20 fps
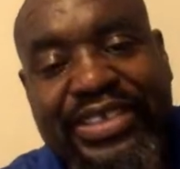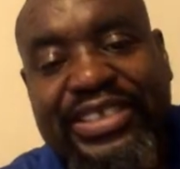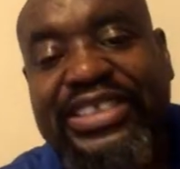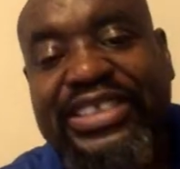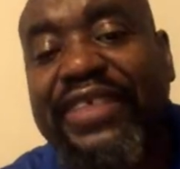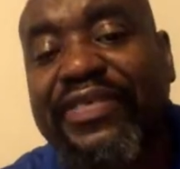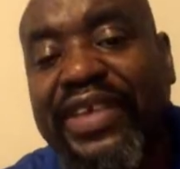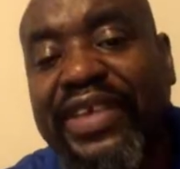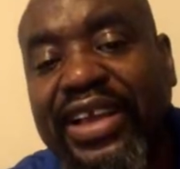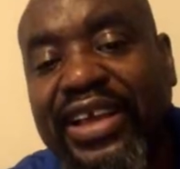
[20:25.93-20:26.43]

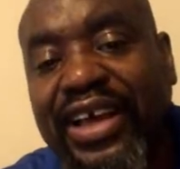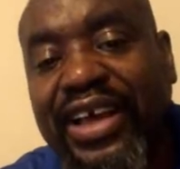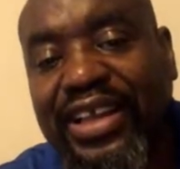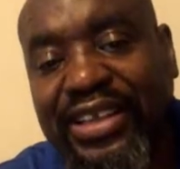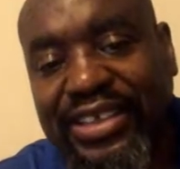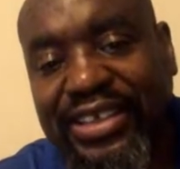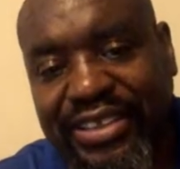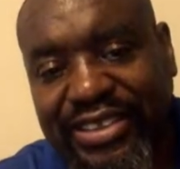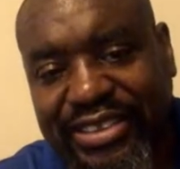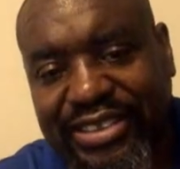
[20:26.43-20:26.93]
Stevie
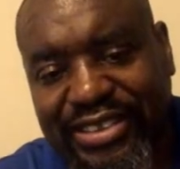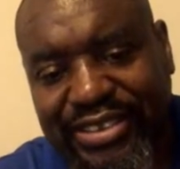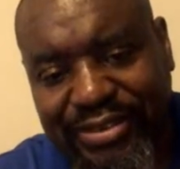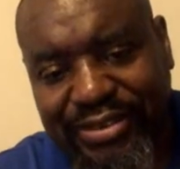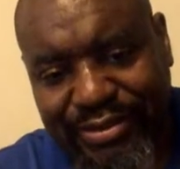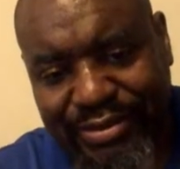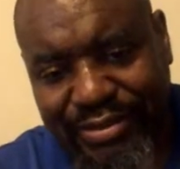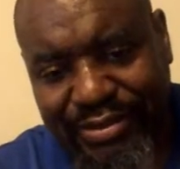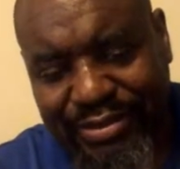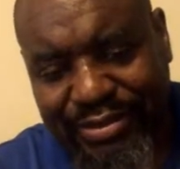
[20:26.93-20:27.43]
Collins.
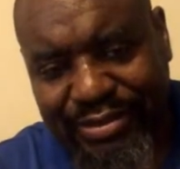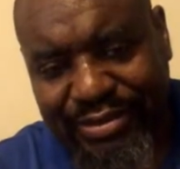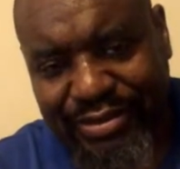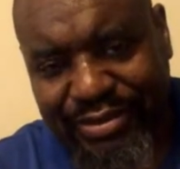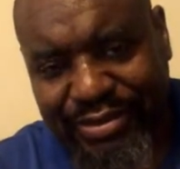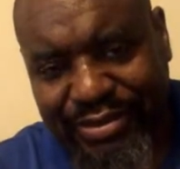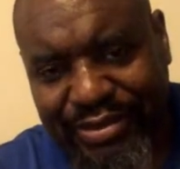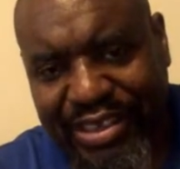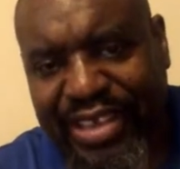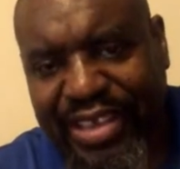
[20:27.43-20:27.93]

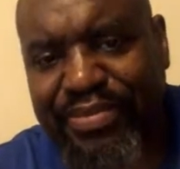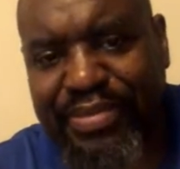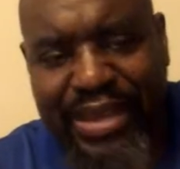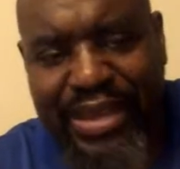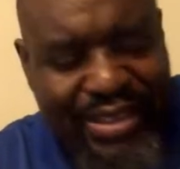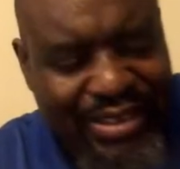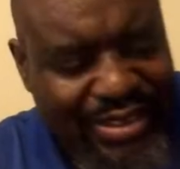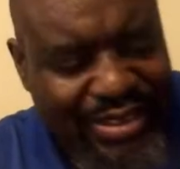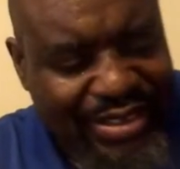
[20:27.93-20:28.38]
He beats